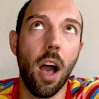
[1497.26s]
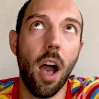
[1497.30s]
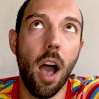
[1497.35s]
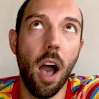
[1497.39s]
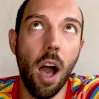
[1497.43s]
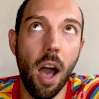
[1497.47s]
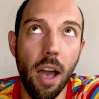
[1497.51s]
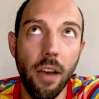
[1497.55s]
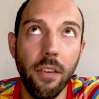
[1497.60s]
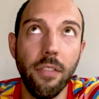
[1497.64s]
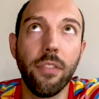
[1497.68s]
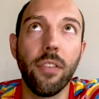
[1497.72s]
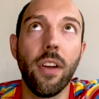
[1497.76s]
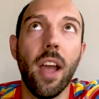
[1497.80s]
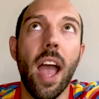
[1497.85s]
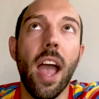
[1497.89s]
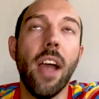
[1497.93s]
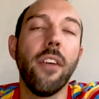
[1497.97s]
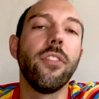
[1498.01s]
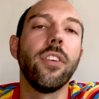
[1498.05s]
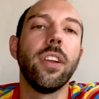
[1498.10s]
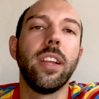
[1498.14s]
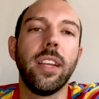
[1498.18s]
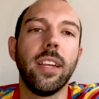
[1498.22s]
I've
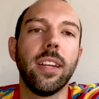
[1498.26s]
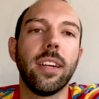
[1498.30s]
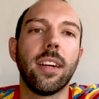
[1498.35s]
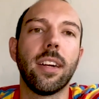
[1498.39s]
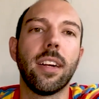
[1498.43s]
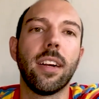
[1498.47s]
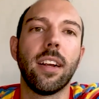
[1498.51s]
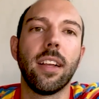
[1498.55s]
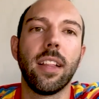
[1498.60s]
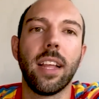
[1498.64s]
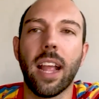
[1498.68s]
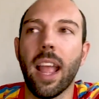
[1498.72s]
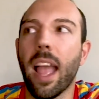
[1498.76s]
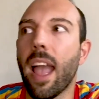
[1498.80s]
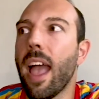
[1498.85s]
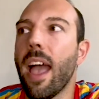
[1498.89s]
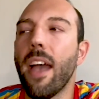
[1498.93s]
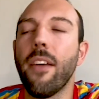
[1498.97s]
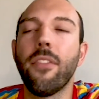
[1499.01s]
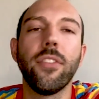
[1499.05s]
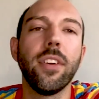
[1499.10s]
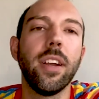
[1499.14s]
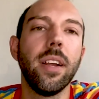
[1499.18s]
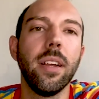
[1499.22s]
every year, like
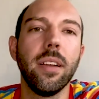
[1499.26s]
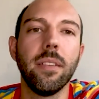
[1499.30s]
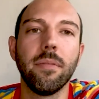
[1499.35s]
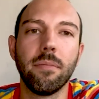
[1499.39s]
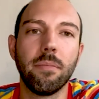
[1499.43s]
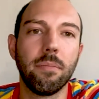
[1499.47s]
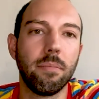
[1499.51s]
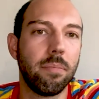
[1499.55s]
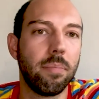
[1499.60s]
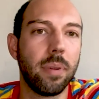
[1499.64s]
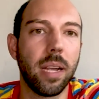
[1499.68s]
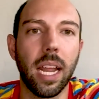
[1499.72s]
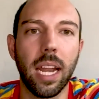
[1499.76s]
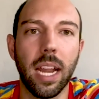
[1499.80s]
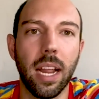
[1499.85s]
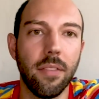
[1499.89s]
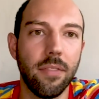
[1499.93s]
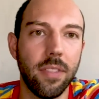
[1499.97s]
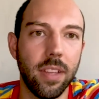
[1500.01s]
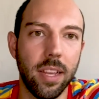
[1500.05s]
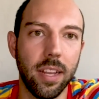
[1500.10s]
every beginning of the